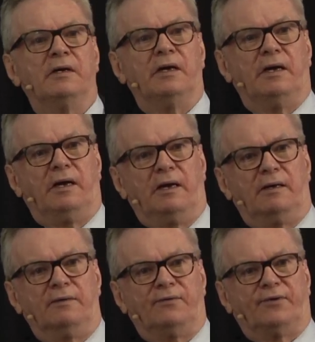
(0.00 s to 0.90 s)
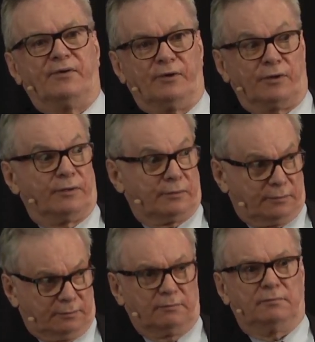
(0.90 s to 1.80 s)
and says, "Look,
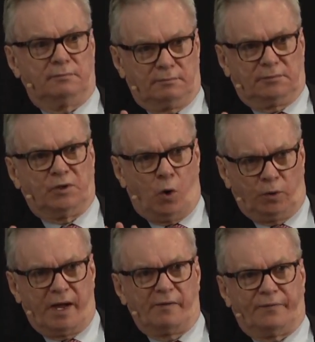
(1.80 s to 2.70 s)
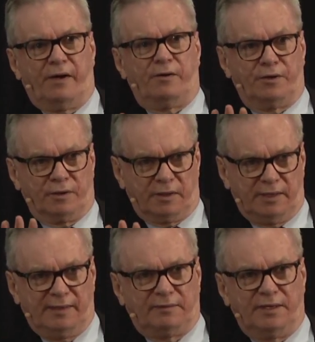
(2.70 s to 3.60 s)
it's cold out there. You're going to
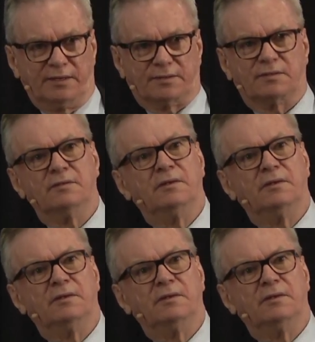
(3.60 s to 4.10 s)
need this.